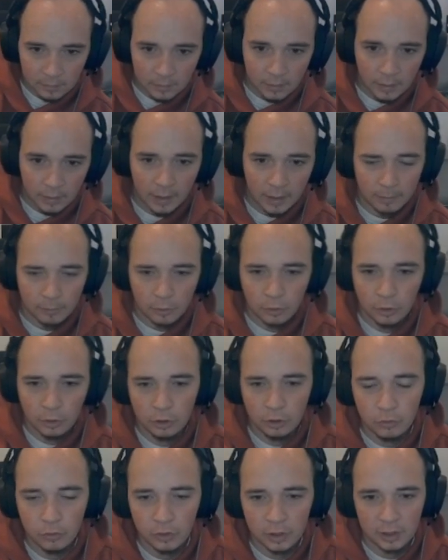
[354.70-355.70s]
And I'm going to
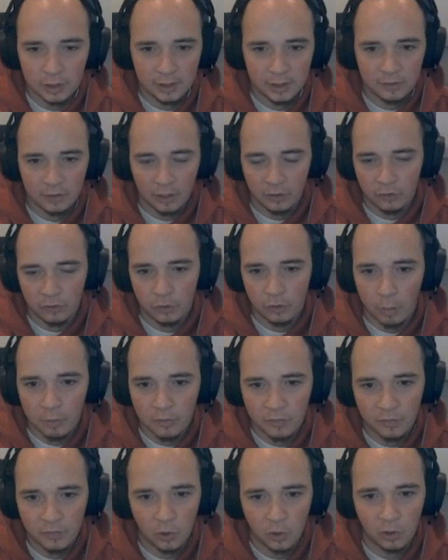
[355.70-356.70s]
use a glitch that stops
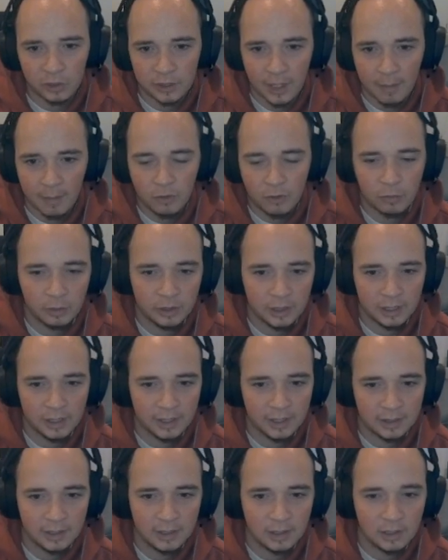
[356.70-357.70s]
fall damage when you
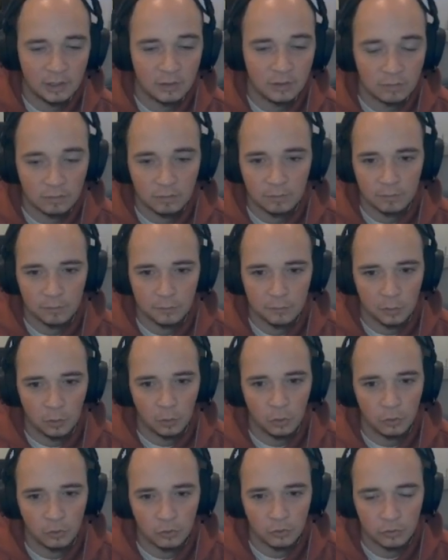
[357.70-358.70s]
hit these
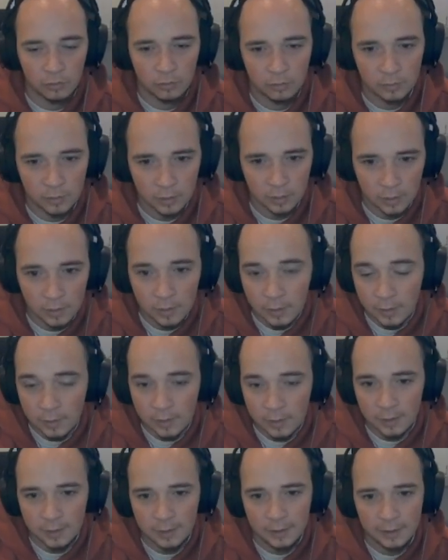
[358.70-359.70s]
floors.
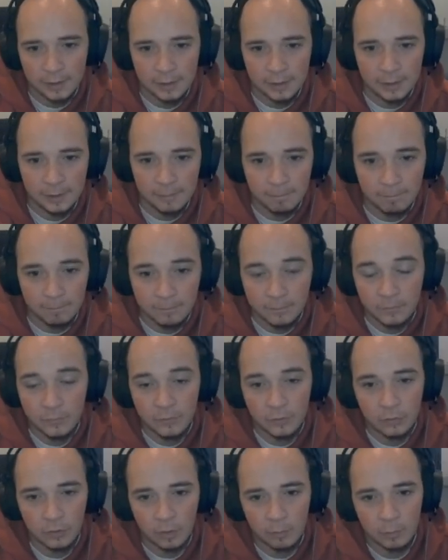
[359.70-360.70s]

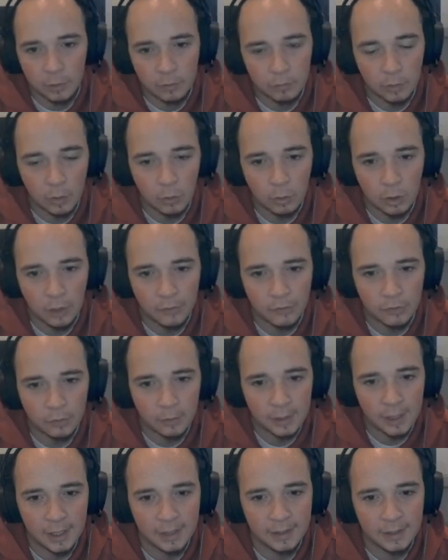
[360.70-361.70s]
So I'm going to roll onto
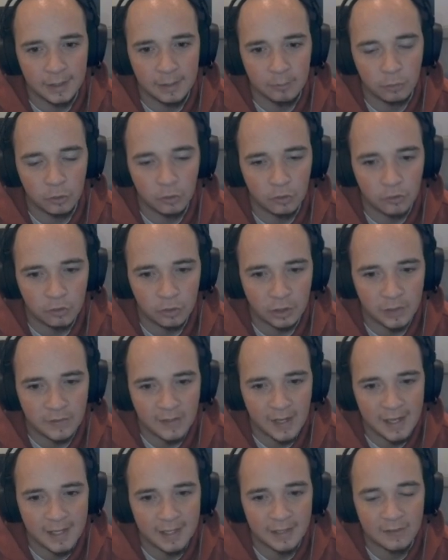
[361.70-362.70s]
it, then I'm just going to
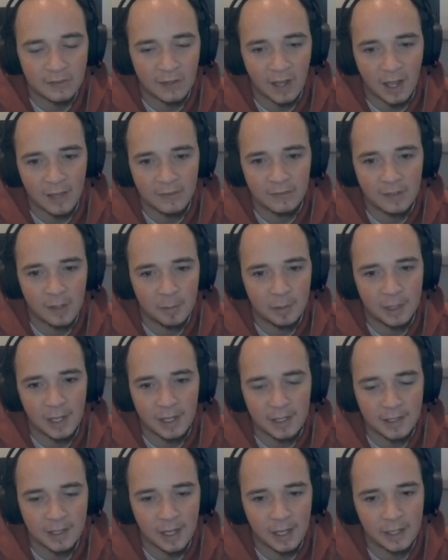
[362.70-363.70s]
take a sidestep in
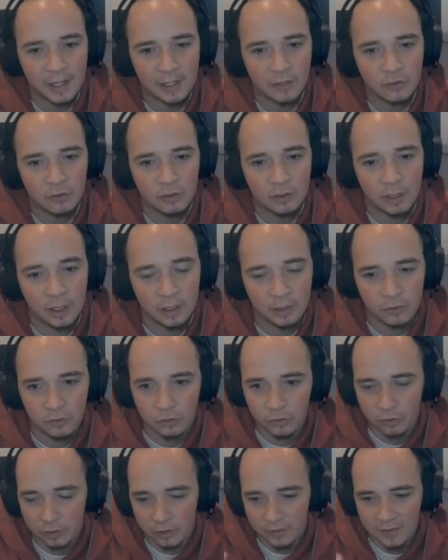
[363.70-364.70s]
any direction, and it's
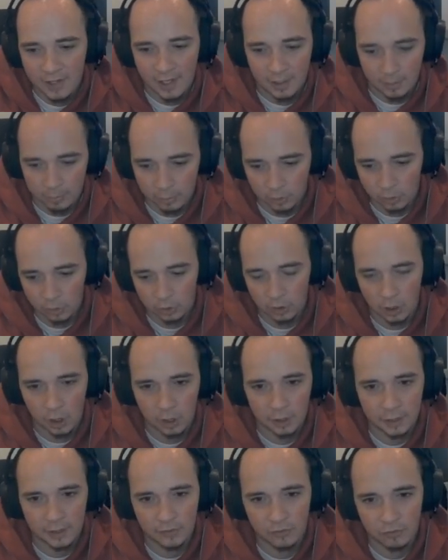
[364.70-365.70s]
just going to teleport
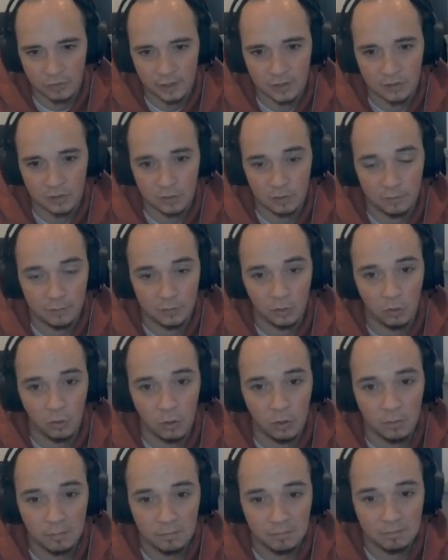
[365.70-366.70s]
Lara straight to the
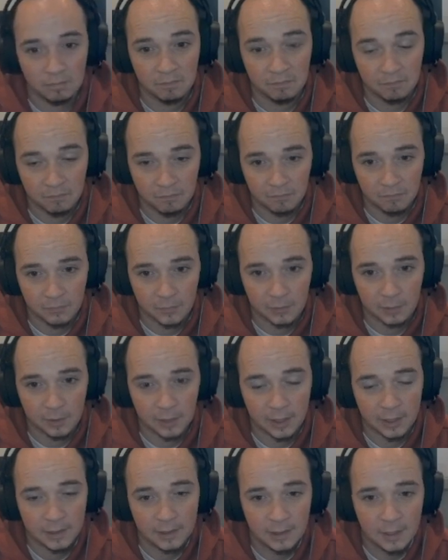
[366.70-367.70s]
floor.
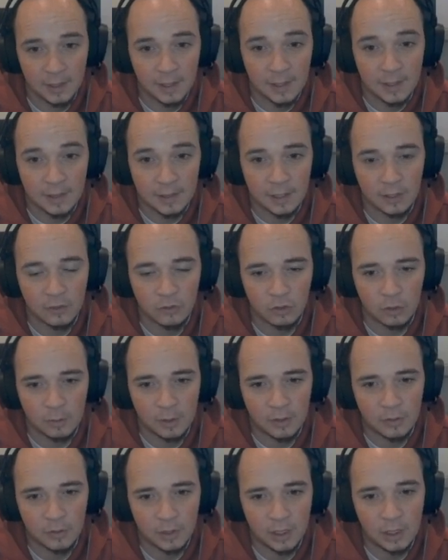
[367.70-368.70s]
Okay? Then there's going to be
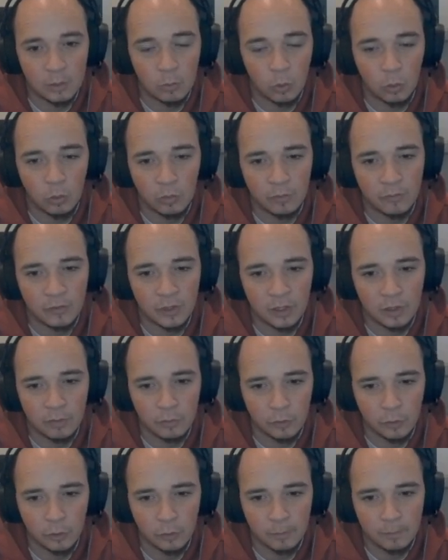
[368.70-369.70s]
3 wolves in the
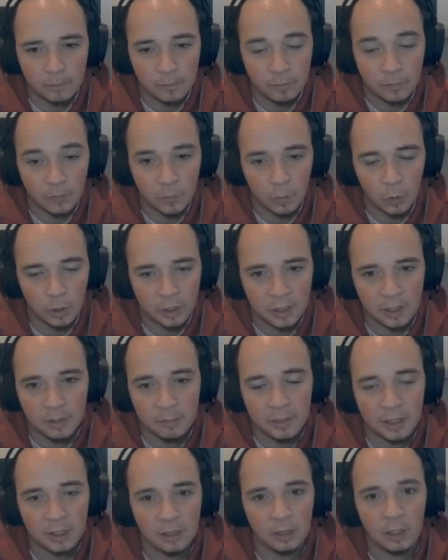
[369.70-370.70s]
room, 1 in the
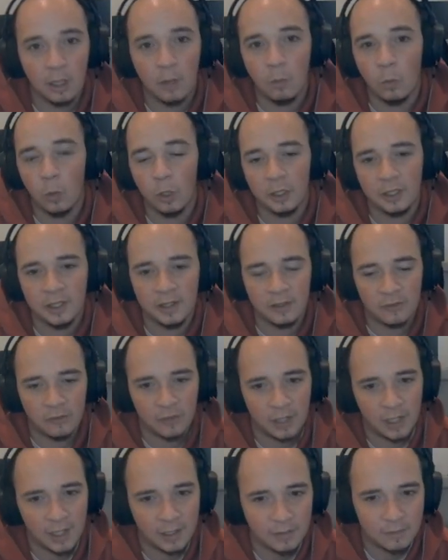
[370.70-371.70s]
middle and 1 either
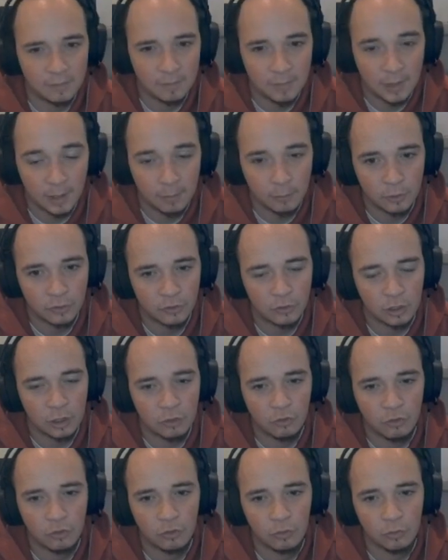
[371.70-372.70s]
side. I'm going to start
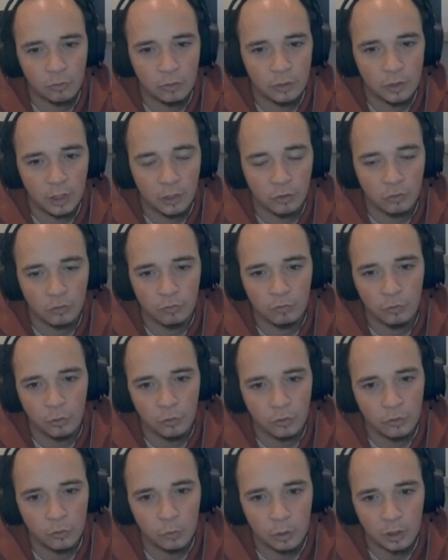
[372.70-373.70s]
shooting and just run
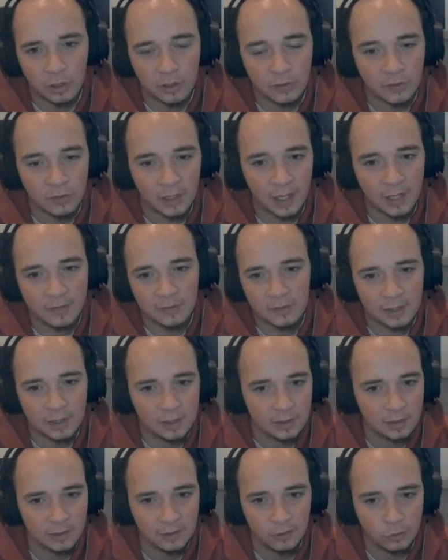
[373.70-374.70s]
to one of the sides and
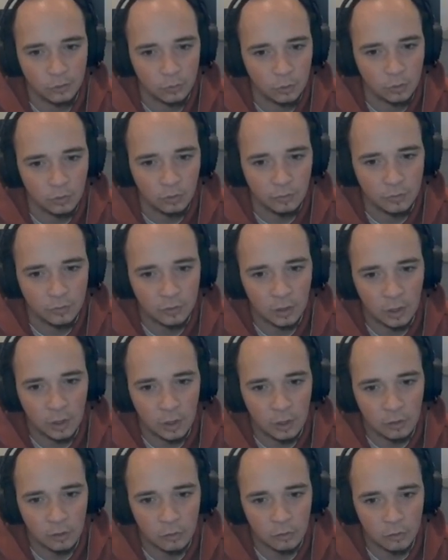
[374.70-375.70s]
kill the other wolves.
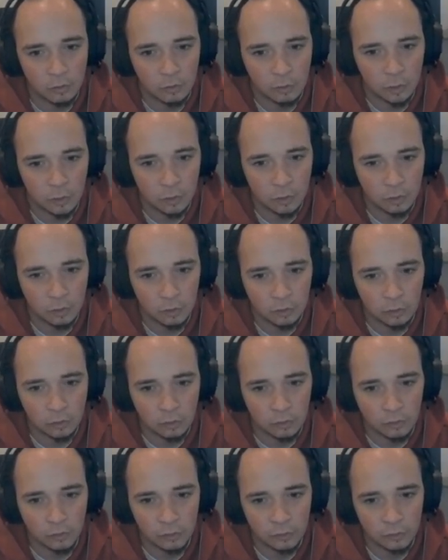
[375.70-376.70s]
So roll,
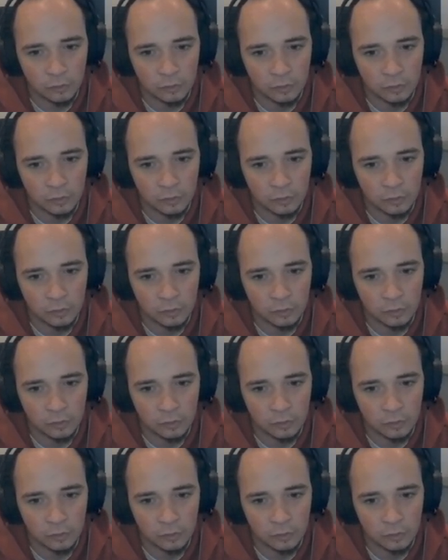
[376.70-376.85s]
guns,